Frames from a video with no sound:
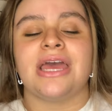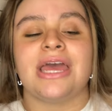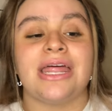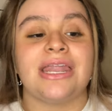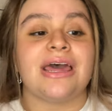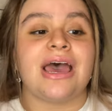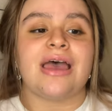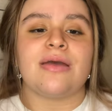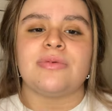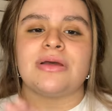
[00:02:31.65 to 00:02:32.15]

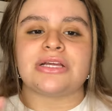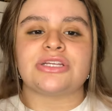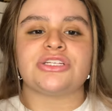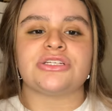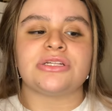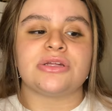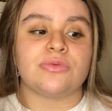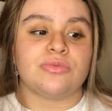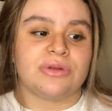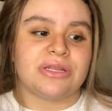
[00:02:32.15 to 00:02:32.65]
And I'm
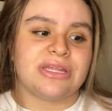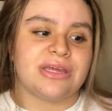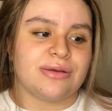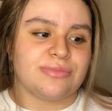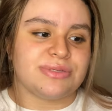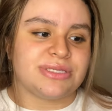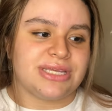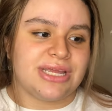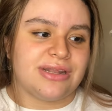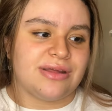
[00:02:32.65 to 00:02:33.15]
actually really
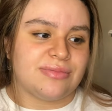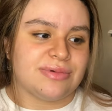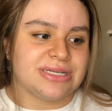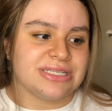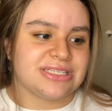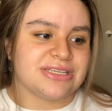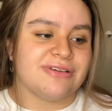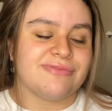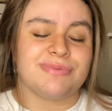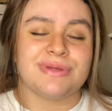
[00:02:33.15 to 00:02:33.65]
upset at
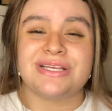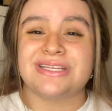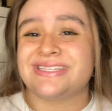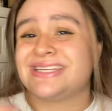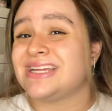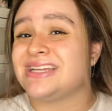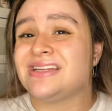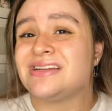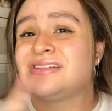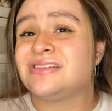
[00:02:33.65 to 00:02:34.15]
myself because
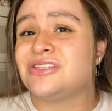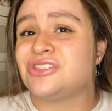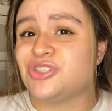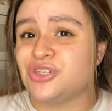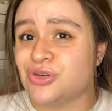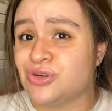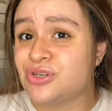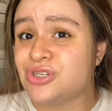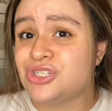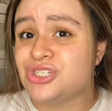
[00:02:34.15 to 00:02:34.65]
I didn't
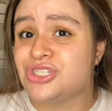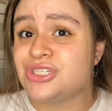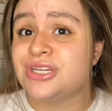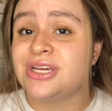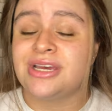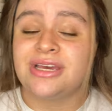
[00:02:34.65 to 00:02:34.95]
search